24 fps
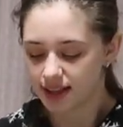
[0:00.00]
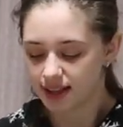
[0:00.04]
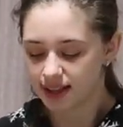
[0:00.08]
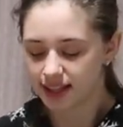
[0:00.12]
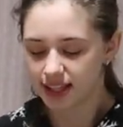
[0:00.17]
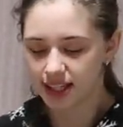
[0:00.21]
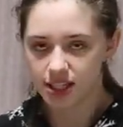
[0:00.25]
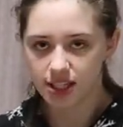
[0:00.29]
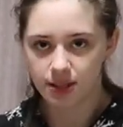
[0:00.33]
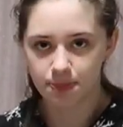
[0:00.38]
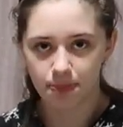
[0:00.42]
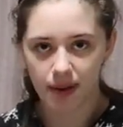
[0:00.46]

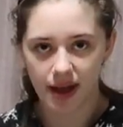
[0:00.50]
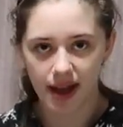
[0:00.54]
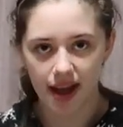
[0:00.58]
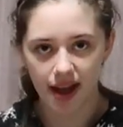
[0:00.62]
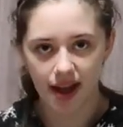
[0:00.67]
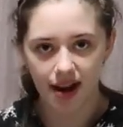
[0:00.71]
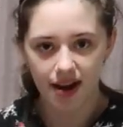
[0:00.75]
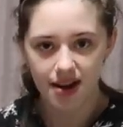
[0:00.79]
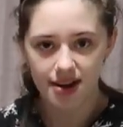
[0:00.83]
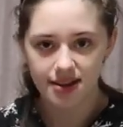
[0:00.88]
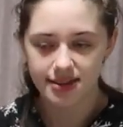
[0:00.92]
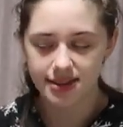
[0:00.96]
this
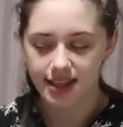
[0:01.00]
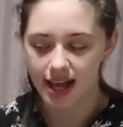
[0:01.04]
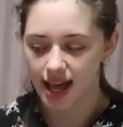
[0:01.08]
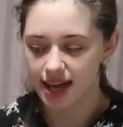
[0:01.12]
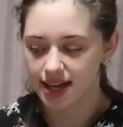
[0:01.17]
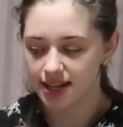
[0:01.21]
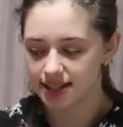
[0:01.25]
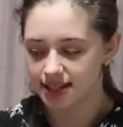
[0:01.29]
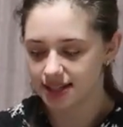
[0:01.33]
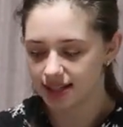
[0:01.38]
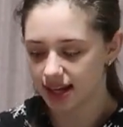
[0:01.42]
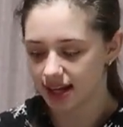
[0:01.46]
pair
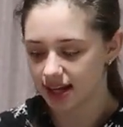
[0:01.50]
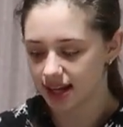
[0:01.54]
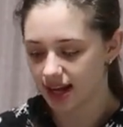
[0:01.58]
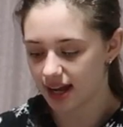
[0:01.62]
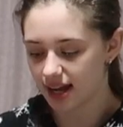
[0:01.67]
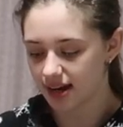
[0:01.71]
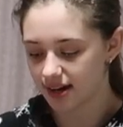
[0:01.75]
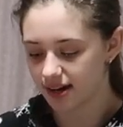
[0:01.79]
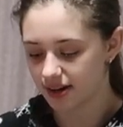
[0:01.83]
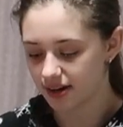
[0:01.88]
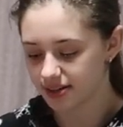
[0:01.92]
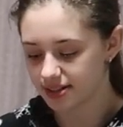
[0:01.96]
that is like,
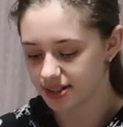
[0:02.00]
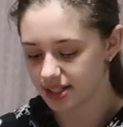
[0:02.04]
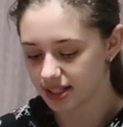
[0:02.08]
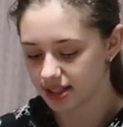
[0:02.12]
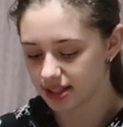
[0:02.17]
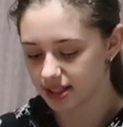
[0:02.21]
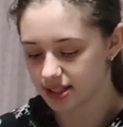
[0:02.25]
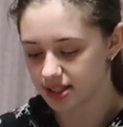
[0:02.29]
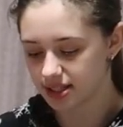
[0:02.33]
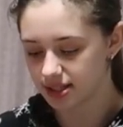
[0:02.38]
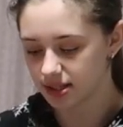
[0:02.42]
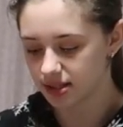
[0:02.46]
I don't know, it's
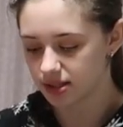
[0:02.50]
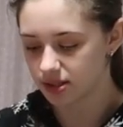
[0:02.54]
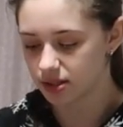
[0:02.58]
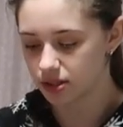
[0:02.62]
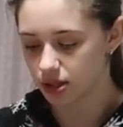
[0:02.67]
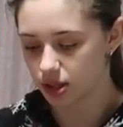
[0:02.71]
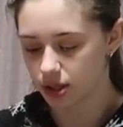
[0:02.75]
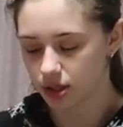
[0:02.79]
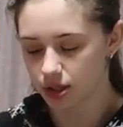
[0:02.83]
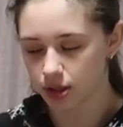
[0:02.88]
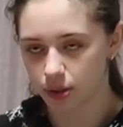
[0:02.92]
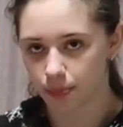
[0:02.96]
like this
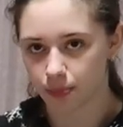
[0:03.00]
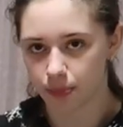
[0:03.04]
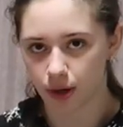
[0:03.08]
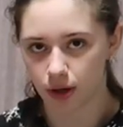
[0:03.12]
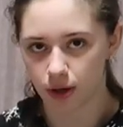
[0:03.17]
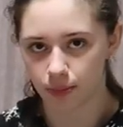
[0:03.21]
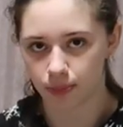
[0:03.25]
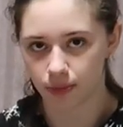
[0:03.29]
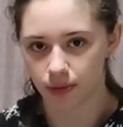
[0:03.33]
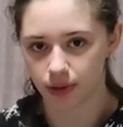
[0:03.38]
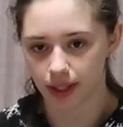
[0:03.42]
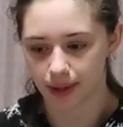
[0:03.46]
darker
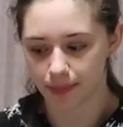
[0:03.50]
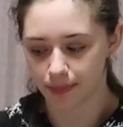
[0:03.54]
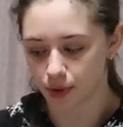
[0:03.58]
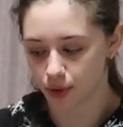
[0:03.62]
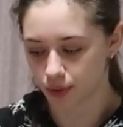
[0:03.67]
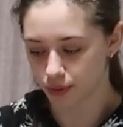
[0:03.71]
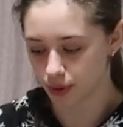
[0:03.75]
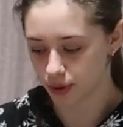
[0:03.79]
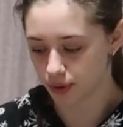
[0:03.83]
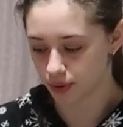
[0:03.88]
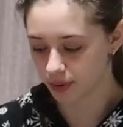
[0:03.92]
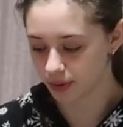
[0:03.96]
purple, like
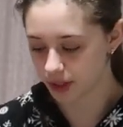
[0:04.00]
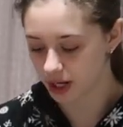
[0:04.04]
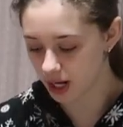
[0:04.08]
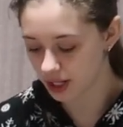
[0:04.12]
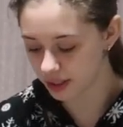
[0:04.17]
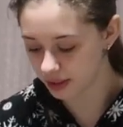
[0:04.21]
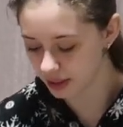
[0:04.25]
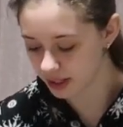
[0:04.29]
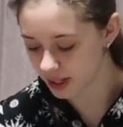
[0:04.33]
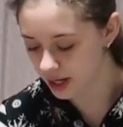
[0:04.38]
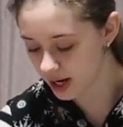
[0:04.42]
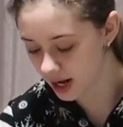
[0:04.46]
maroon
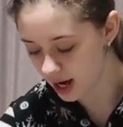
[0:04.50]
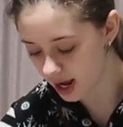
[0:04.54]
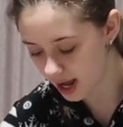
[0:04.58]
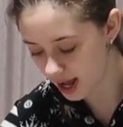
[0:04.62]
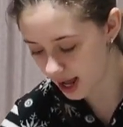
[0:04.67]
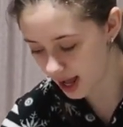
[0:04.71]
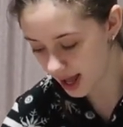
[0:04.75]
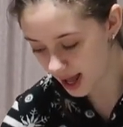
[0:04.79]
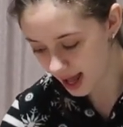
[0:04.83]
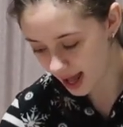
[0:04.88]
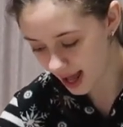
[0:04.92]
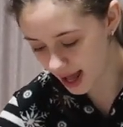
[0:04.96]
color.
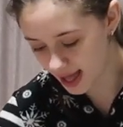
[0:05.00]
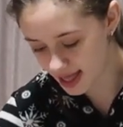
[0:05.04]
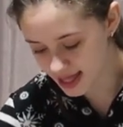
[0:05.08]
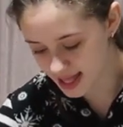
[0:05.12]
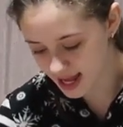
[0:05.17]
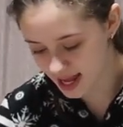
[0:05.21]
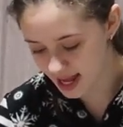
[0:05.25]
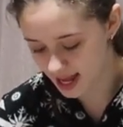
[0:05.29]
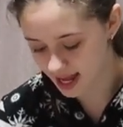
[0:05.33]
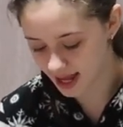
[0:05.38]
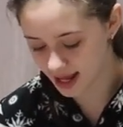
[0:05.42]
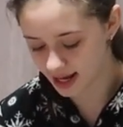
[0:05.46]
And
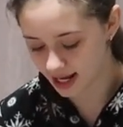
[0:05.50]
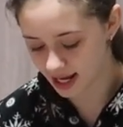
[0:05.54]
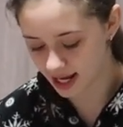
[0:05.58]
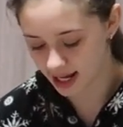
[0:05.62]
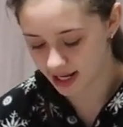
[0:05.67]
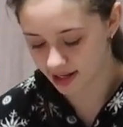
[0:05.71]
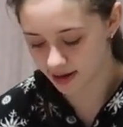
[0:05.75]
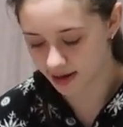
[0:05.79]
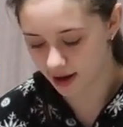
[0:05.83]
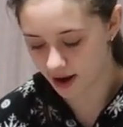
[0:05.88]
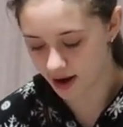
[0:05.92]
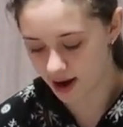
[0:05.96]
then
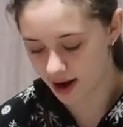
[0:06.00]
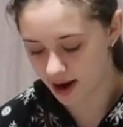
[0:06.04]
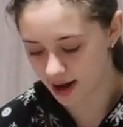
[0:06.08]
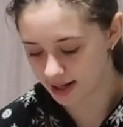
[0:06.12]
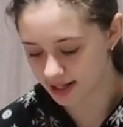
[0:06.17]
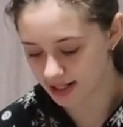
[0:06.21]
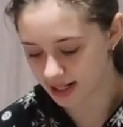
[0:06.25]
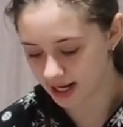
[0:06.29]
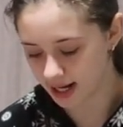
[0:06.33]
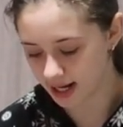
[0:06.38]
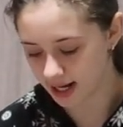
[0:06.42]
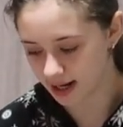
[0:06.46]
I
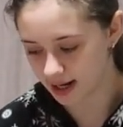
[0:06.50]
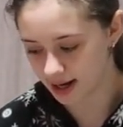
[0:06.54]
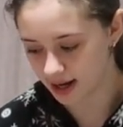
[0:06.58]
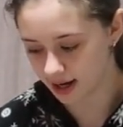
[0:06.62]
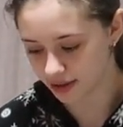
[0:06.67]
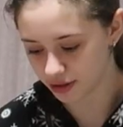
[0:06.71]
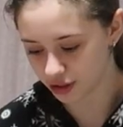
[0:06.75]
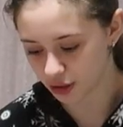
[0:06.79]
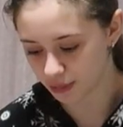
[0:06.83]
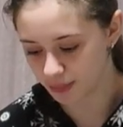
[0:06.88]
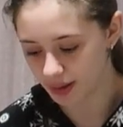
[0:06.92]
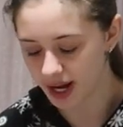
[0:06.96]
got
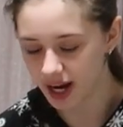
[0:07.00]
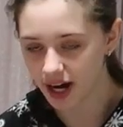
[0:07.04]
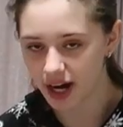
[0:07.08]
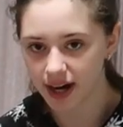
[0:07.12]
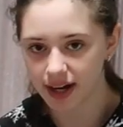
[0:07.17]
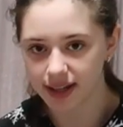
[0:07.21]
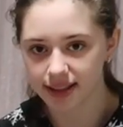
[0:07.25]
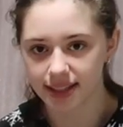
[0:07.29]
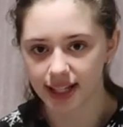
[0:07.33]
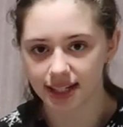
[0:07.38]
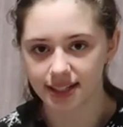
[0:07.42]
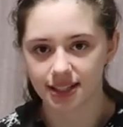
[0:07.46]
another
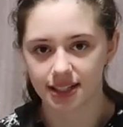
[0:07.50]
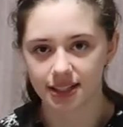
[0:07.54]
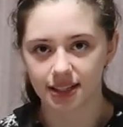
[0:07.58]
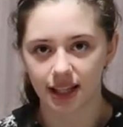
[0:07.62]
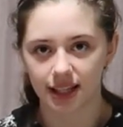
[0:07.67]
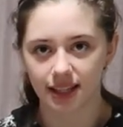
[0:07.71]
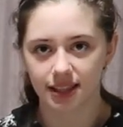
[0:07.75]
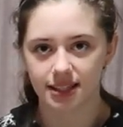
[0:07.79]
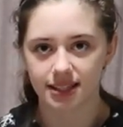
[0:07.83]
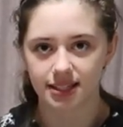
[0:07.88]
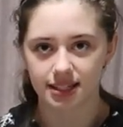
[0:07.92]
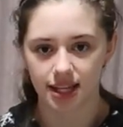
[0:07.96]
pair that's in
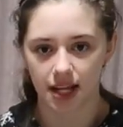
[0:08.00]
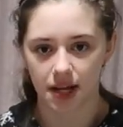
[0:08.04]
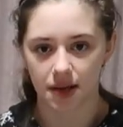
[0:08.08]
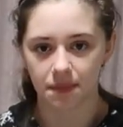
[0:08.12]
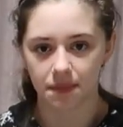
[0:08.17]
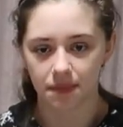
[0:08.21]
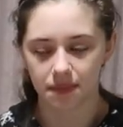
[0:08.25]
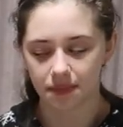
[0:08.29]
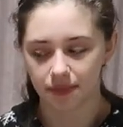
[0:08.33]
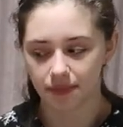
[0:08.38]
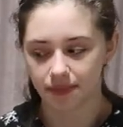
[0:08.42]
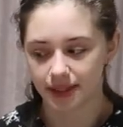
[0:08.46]
like the
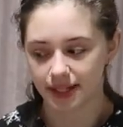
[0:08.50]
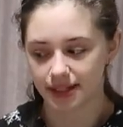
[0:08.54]
same,